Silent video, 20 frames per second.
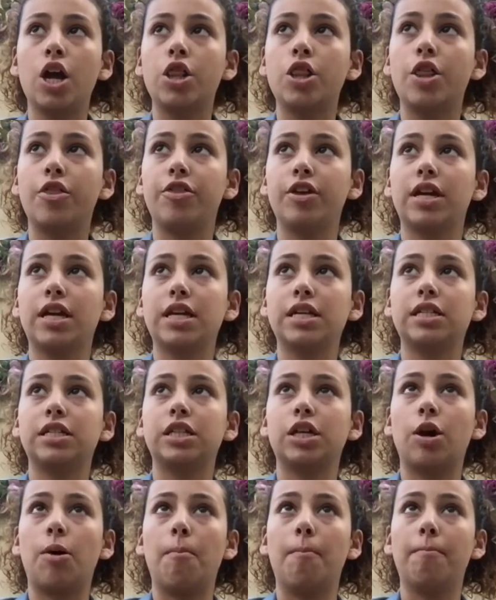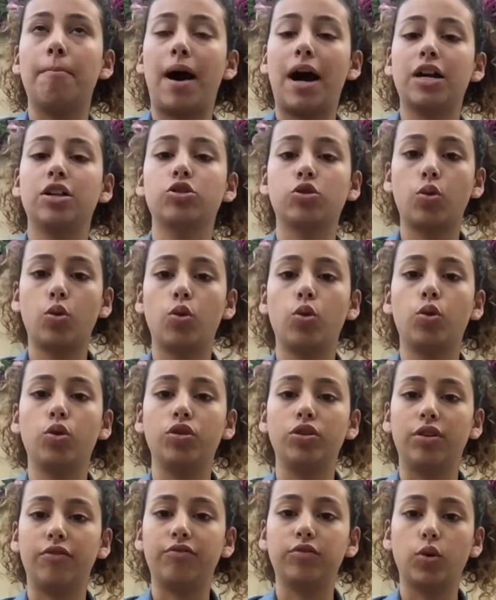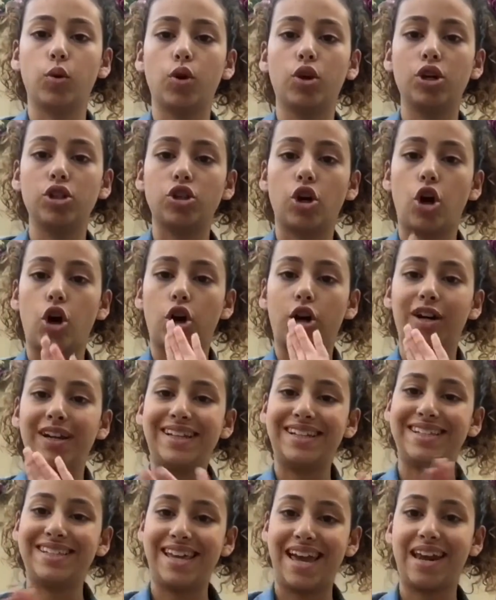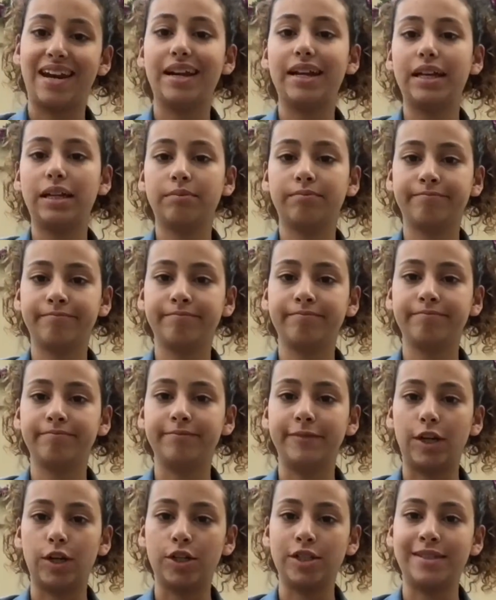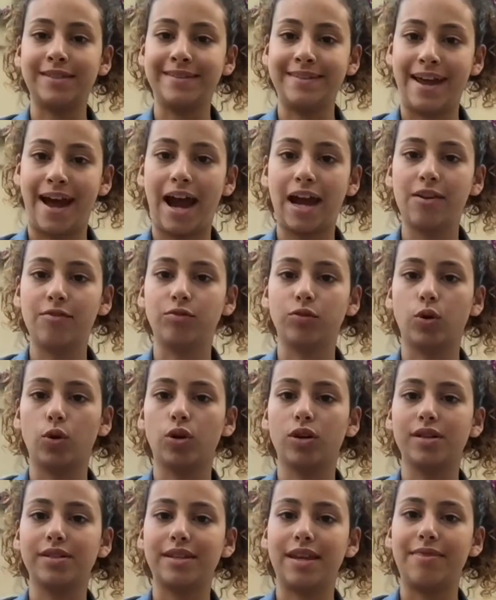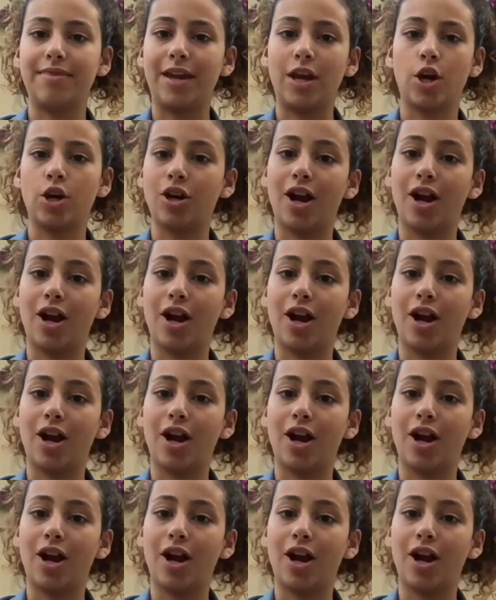The thing is, my school, the floors are insanity. There's 9 floors and they are